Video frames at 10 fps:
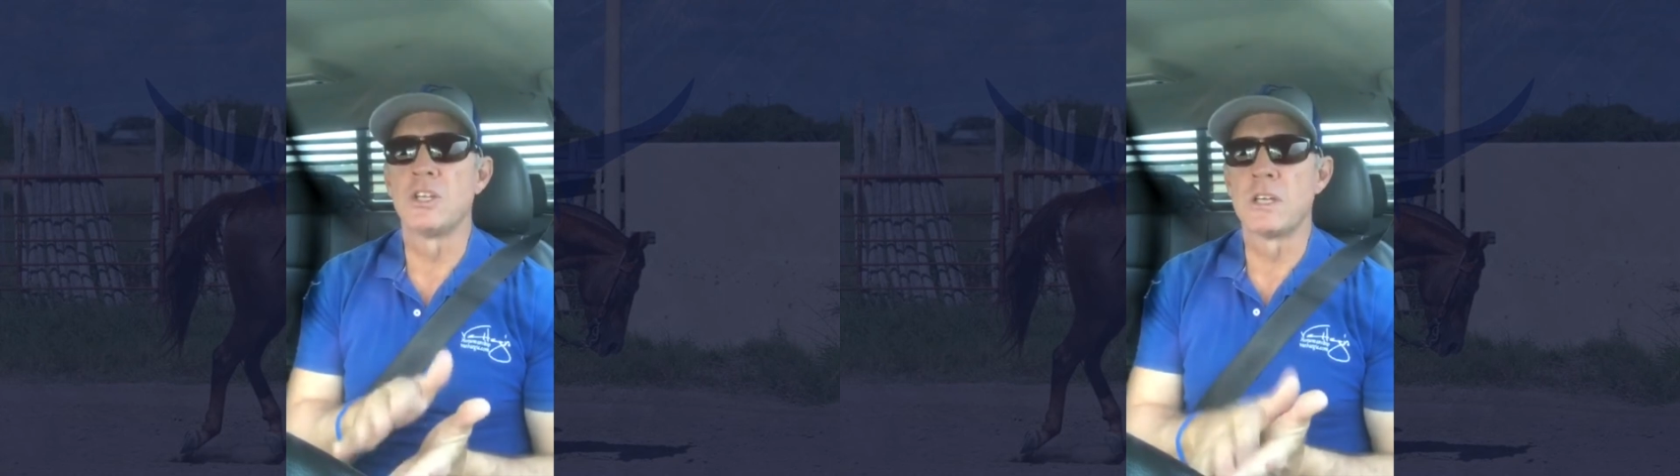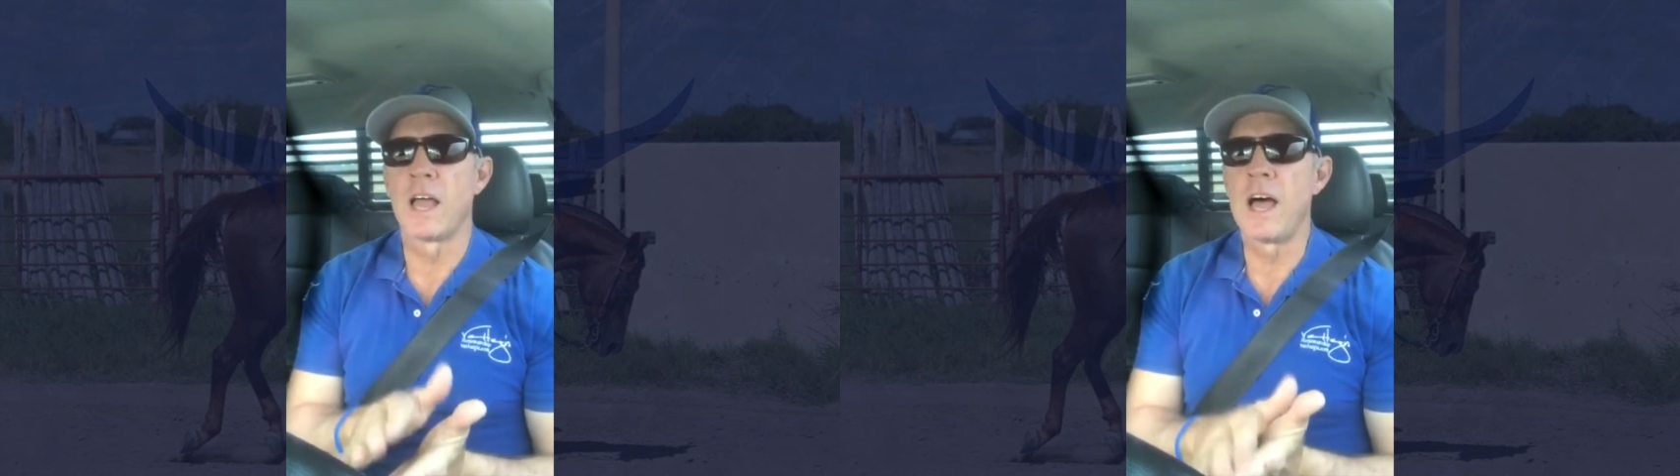
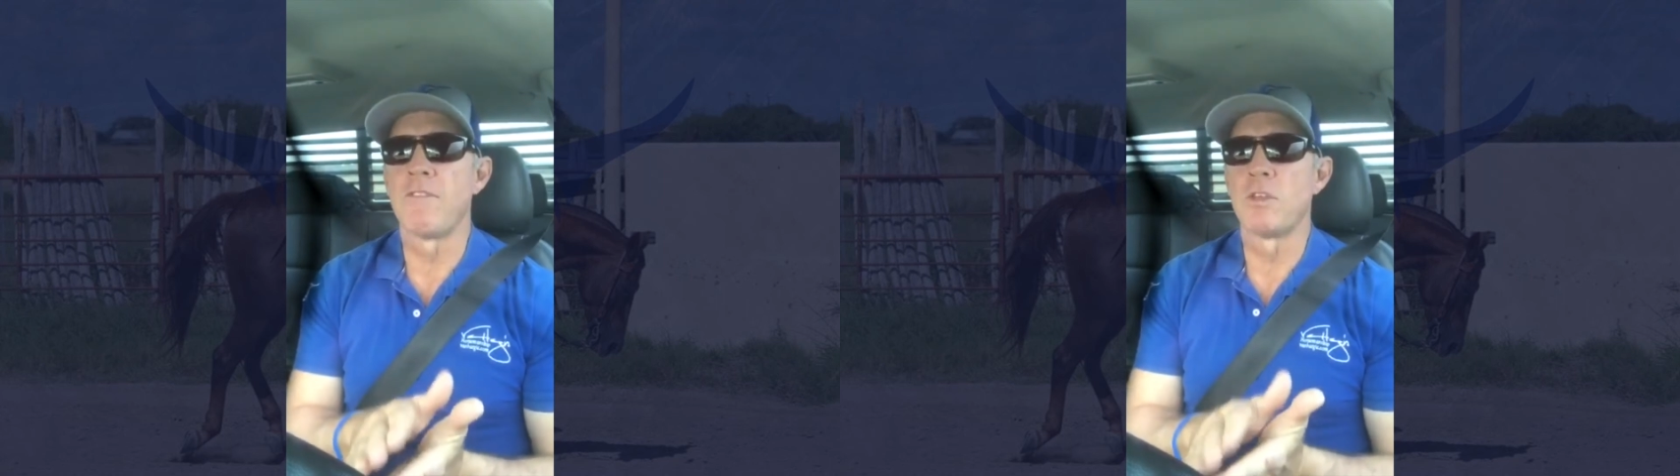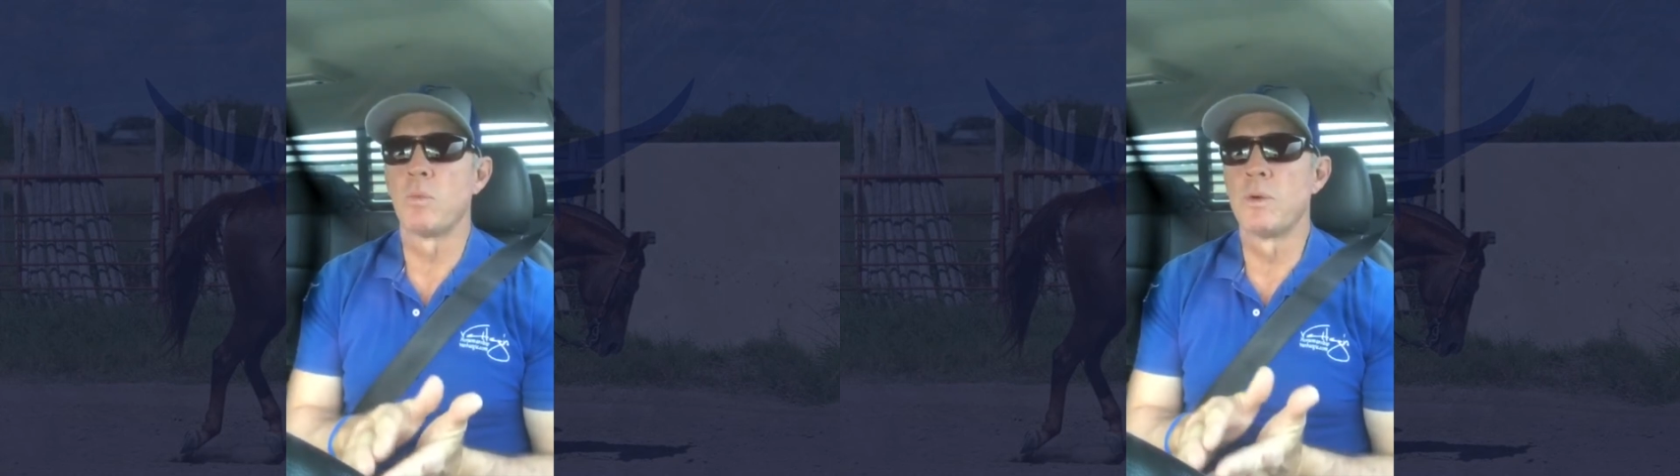in
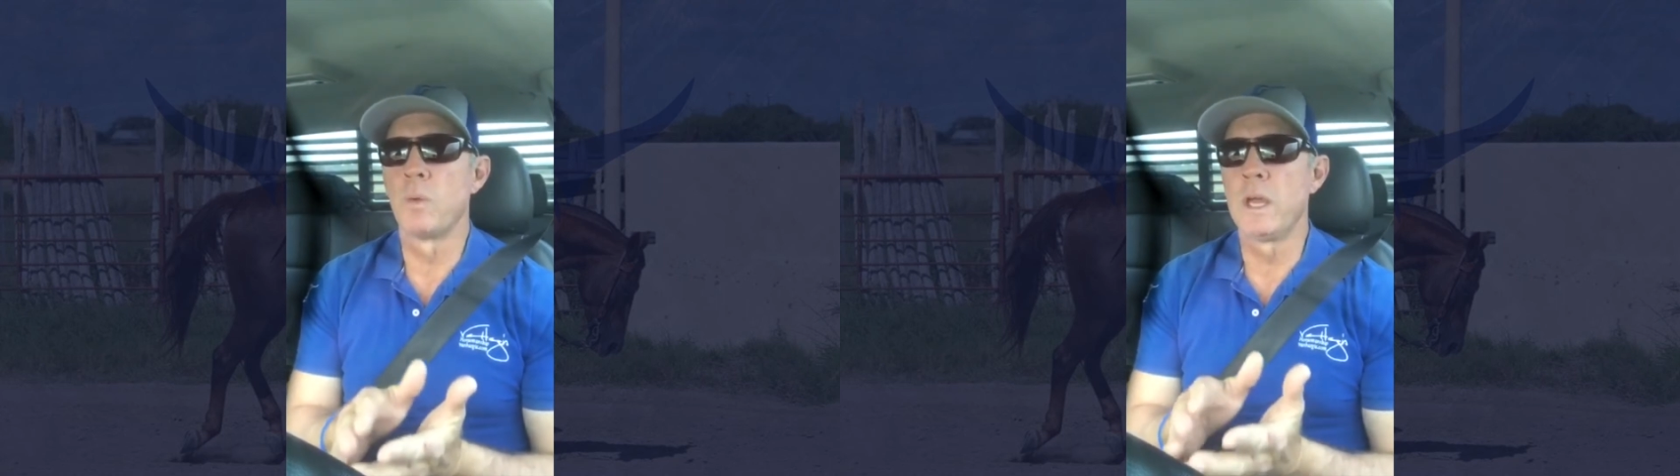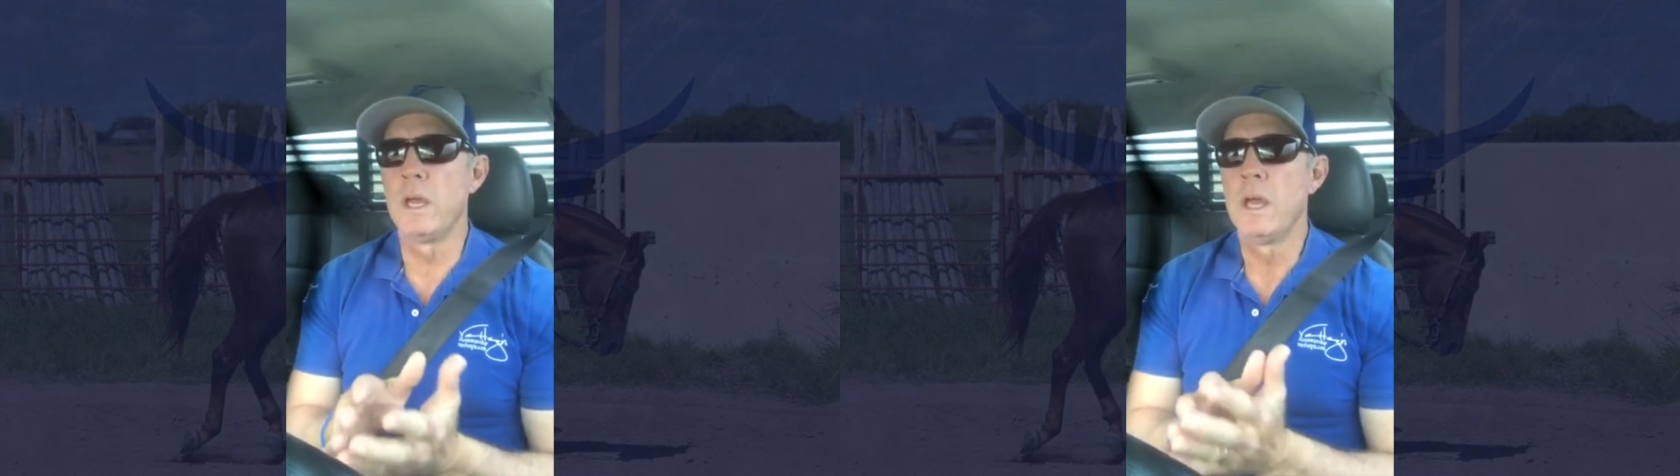life that when
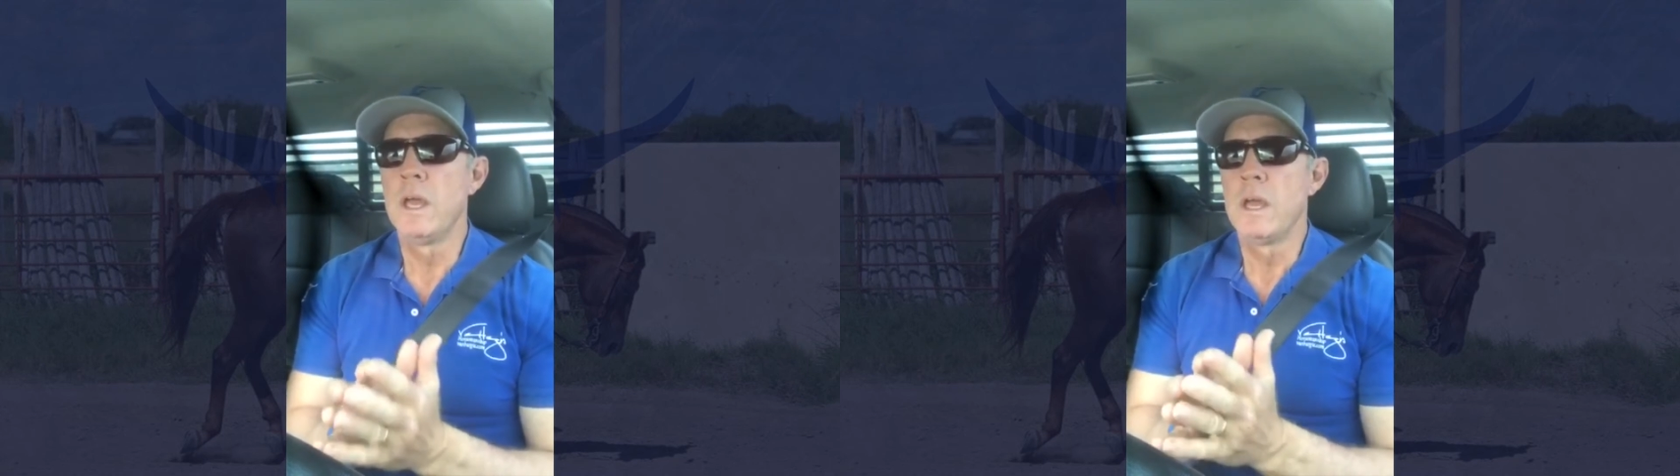we